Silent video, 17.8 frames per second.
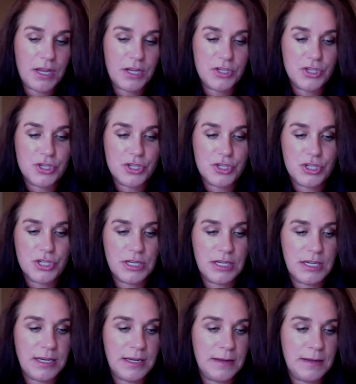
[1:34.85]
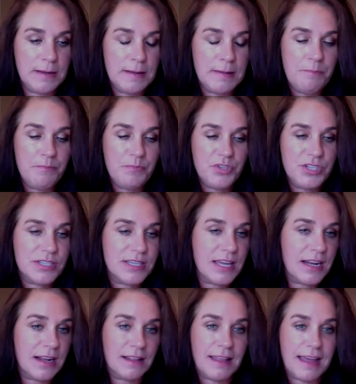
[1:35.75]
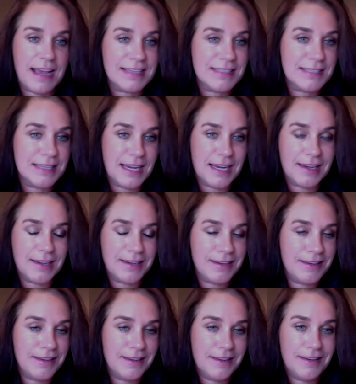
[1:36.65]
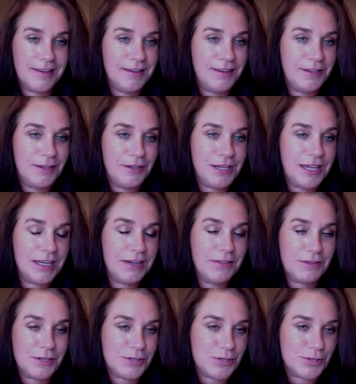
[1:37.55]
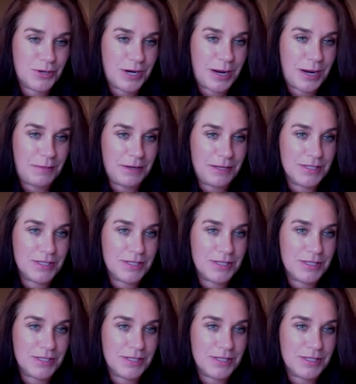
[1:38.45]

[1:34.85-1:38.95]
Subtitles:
And she's got a class like you can't even describe it.